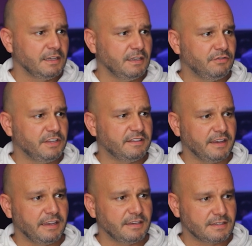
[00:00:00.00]
If he
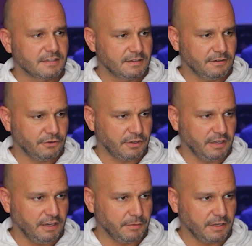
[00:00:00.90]
takes,
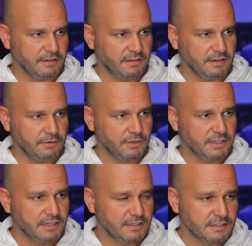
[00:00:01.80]
okay, I'm going to take with
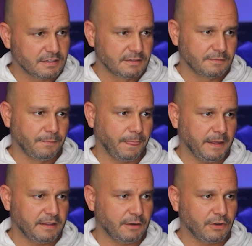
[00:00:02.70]
this.
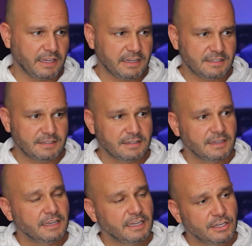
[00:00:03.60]
And now I guess
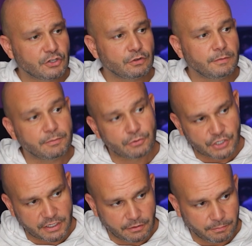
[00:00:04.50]
he should be
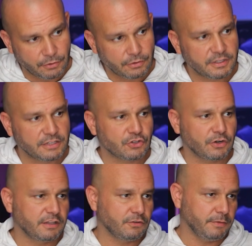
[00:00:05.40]
pushing the pawn and
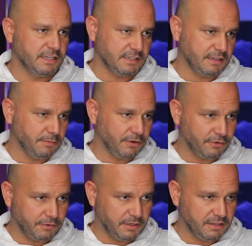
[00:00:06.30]
trying to basically
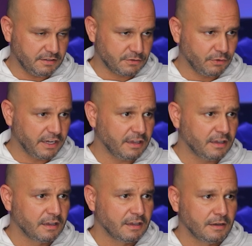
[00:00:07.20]
bother me this
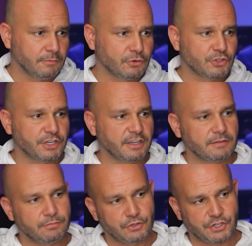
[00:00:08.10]
way. Pushing
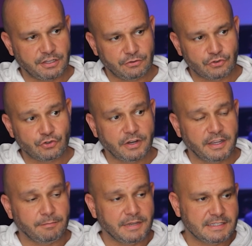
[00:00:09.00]
and pushing to try
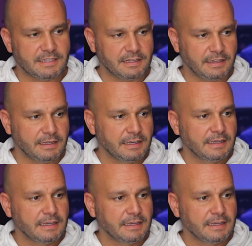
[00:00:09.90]
and basically,